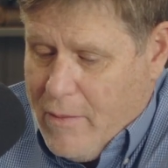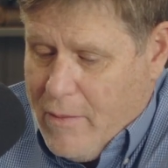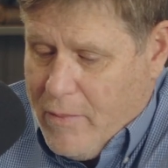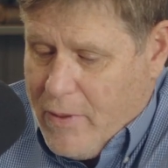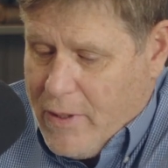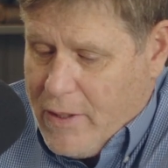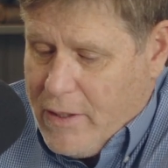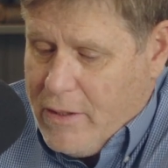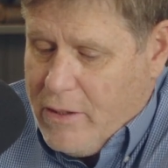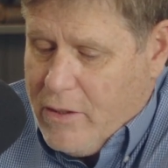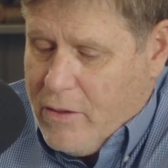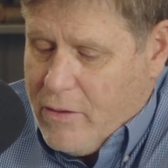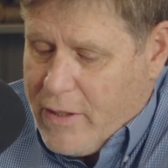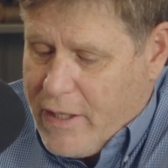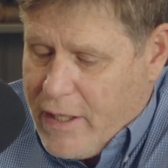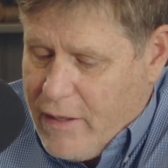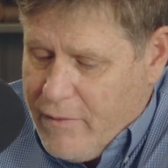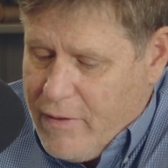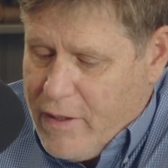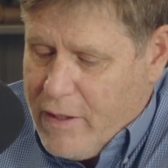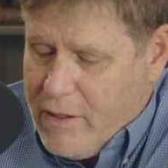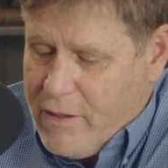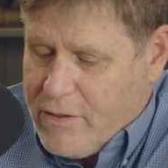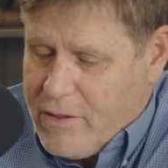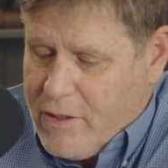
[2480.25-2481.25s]
But you're
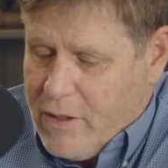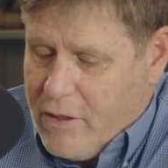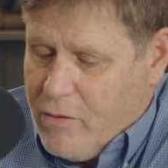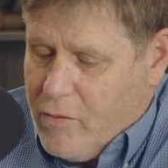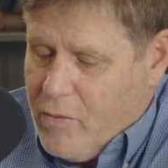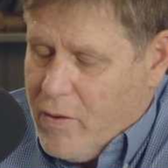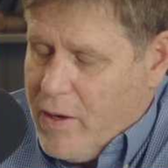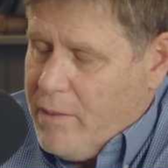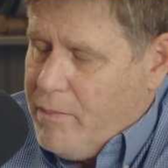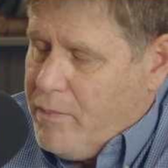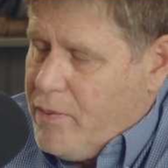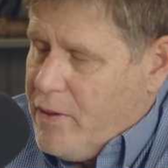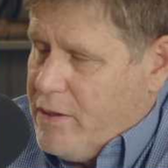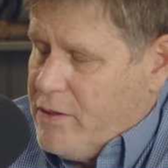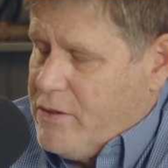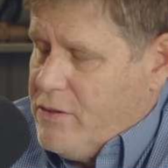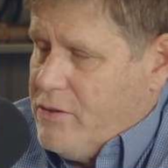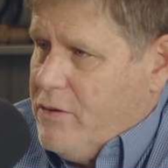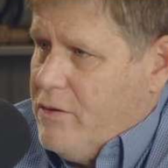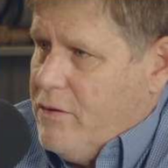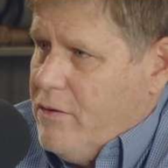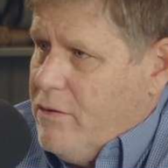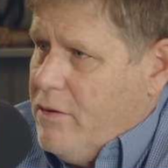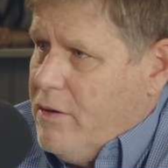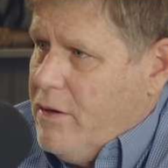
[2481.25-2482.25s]
giving us a great
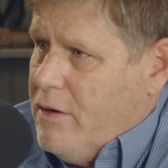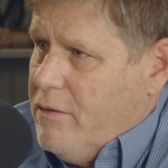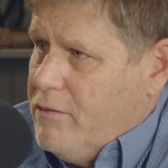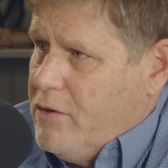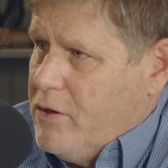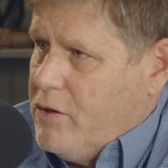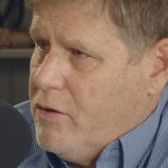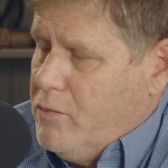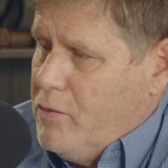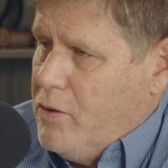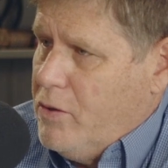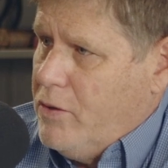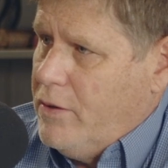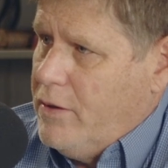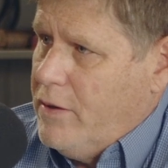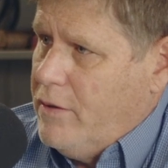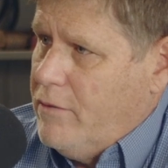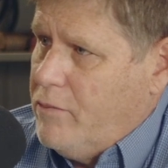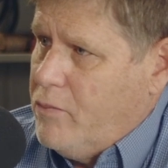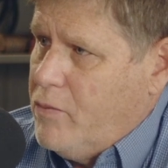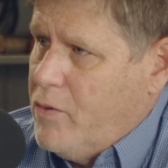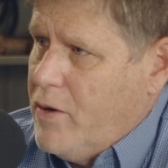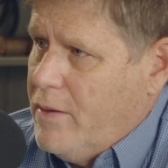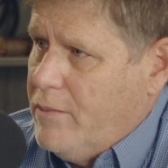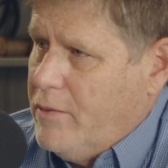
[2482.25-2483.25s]
picture of the community
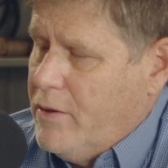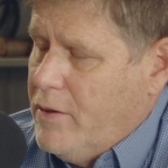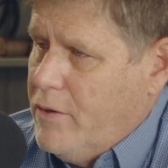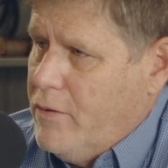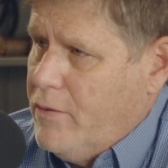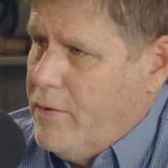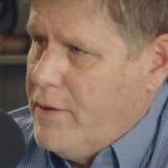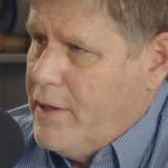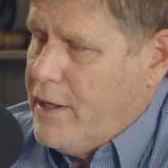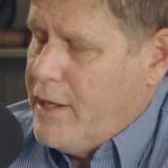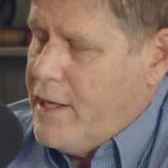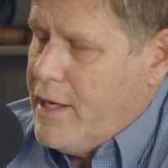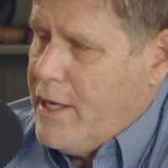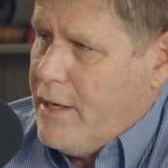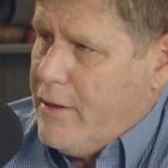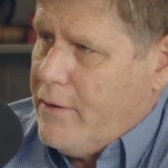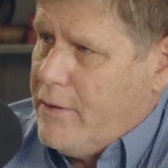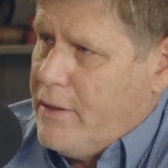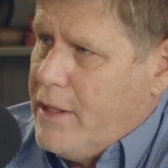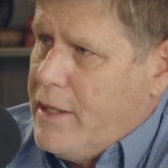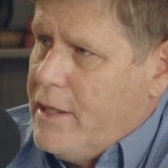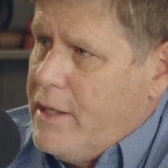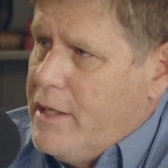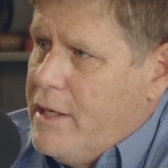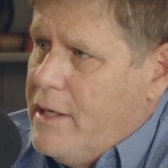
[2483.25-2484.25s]
of Pueblo and the
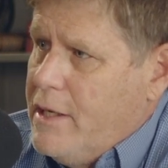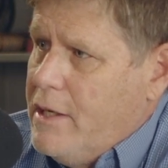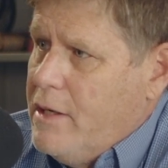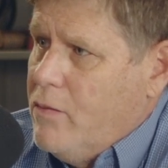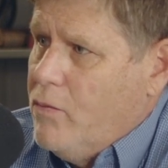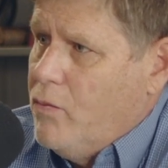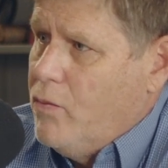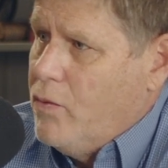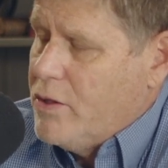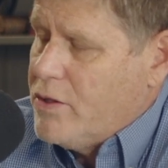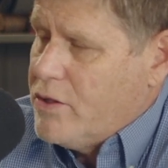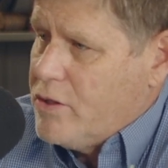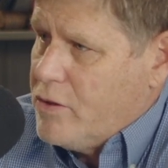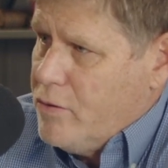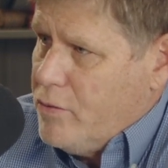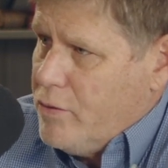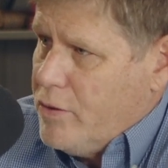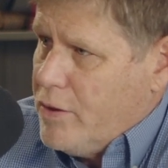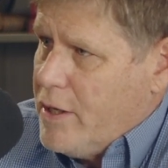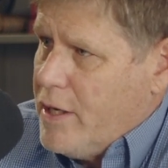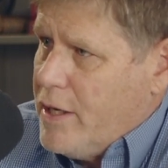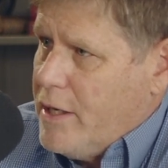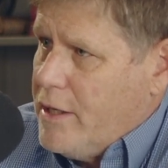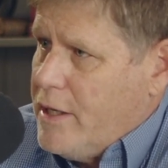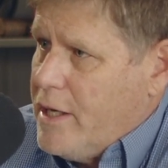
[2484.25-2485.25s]
county, what's
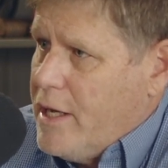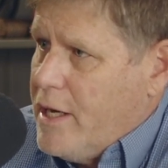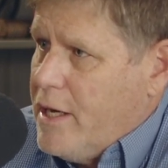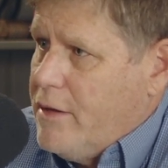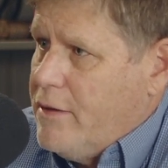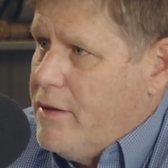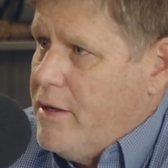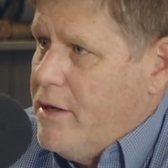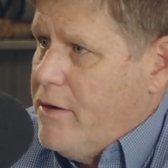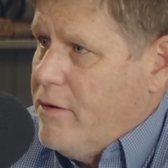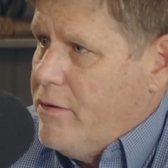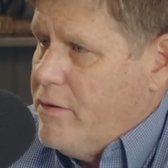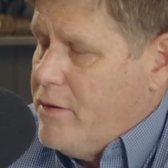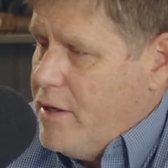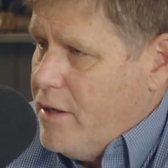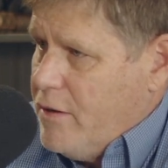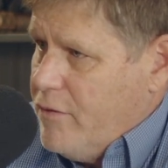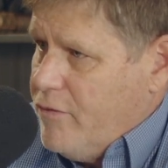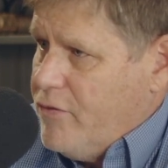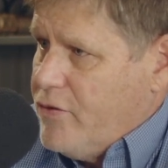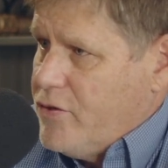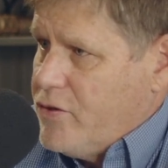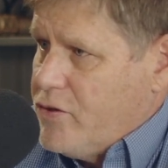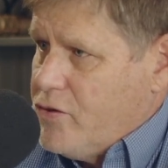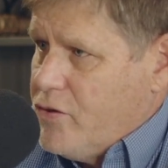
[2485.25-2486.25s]
going on down there, the
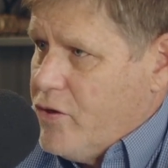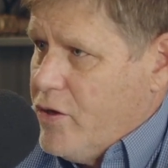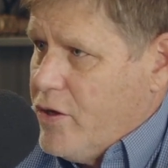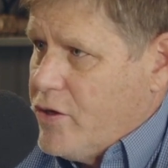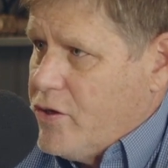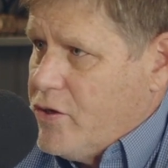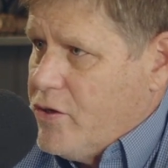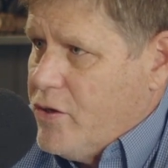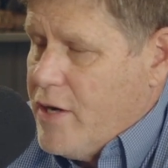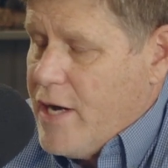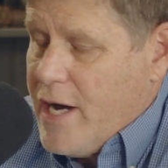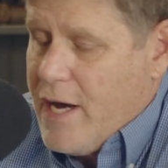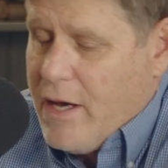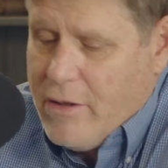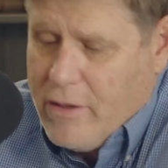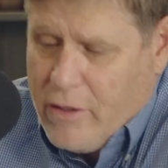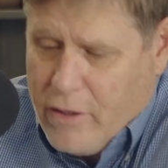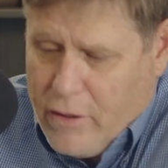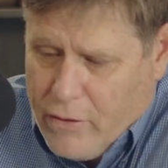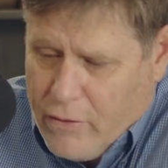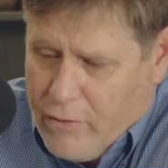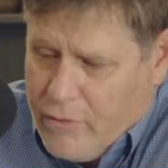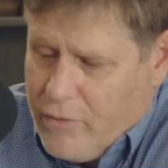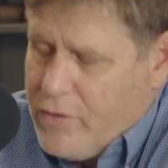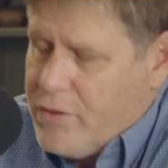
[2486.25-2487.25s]
infrastructure, how the
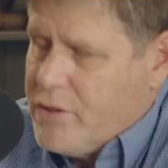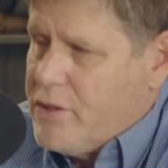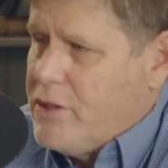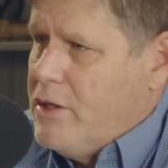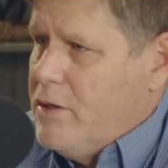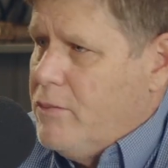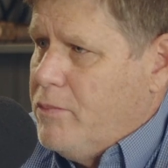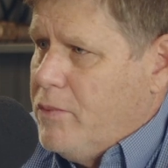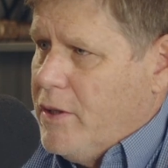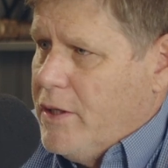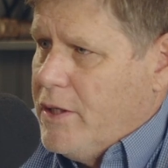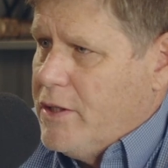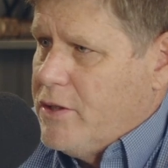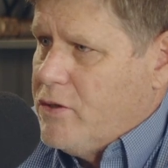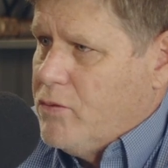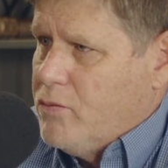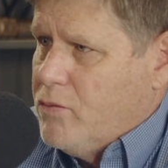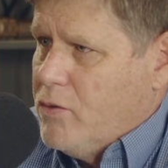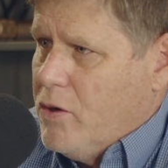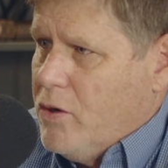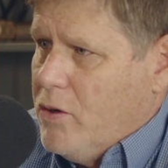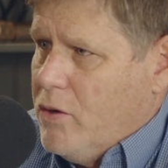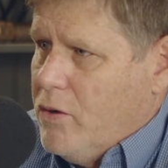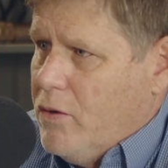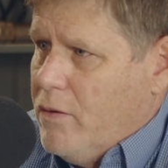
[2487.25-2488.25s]
university plays a
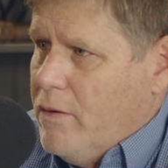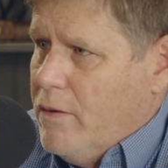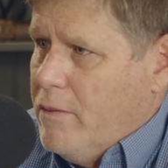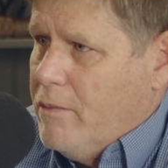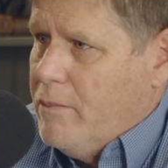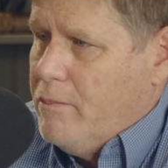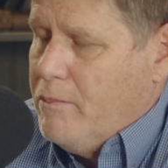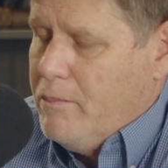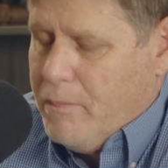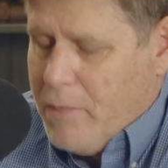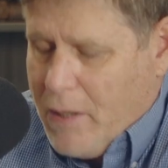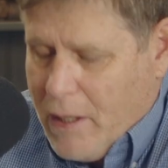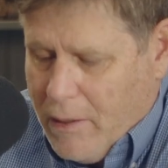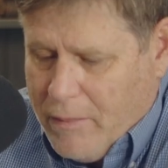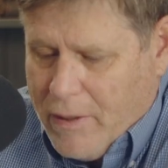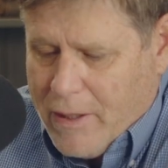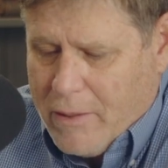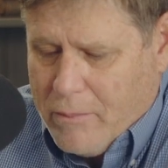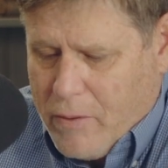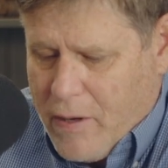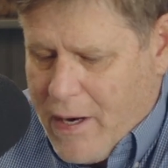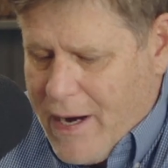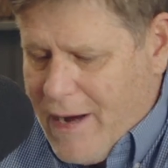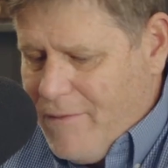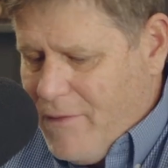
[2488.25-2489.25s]
role,
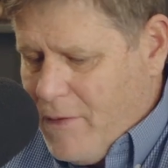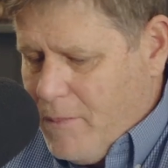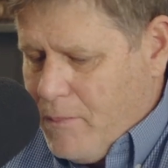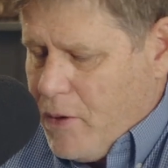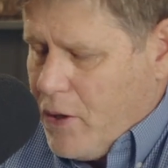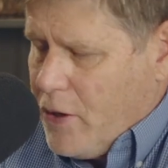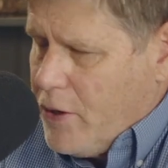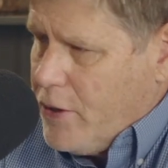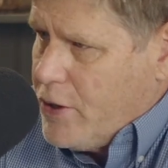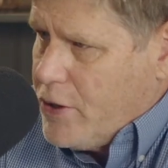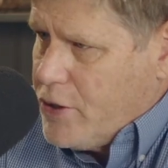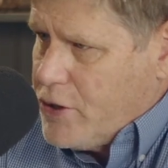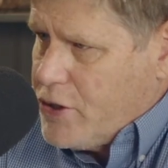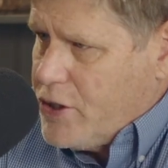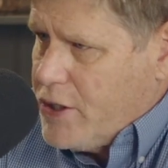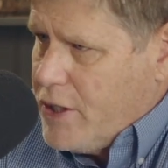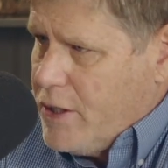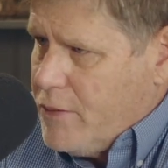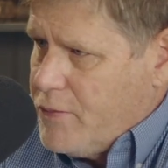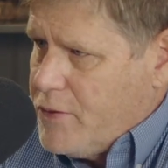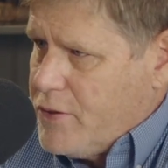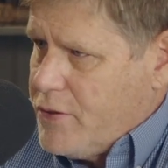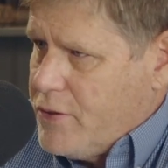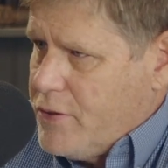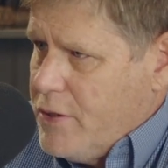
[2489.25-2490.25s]
public-private
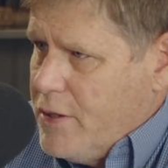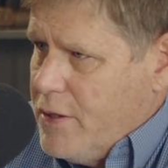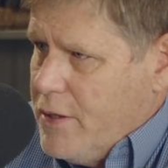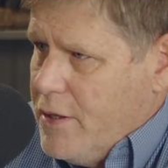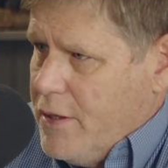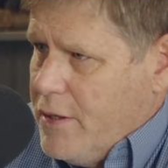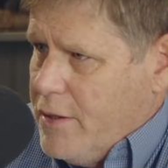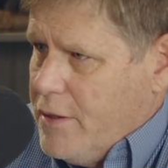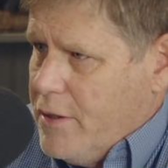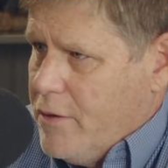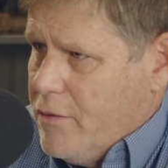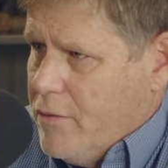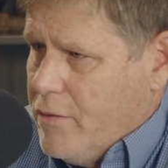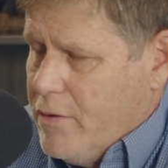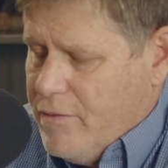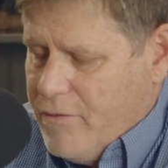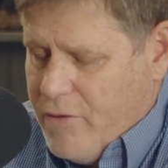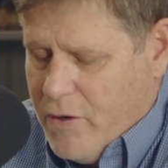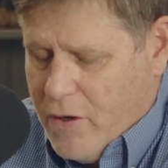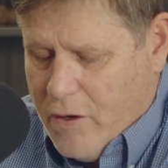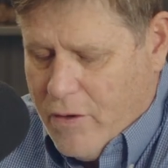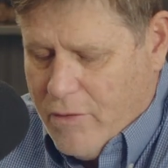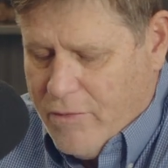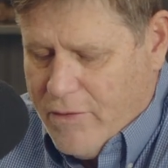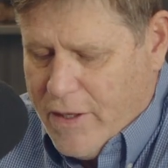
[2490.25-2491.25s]
partnerships that are
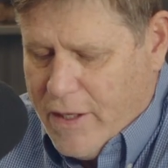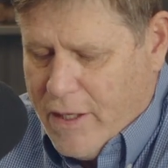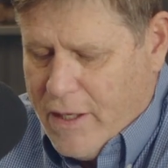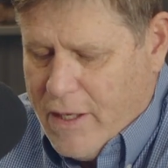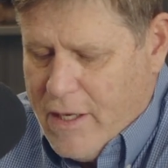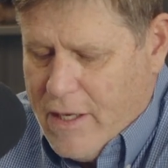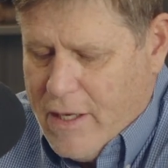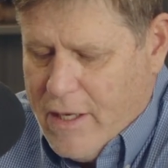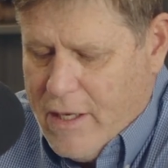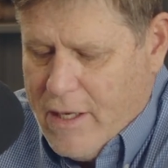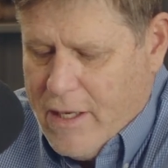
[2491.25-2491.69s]
evolving.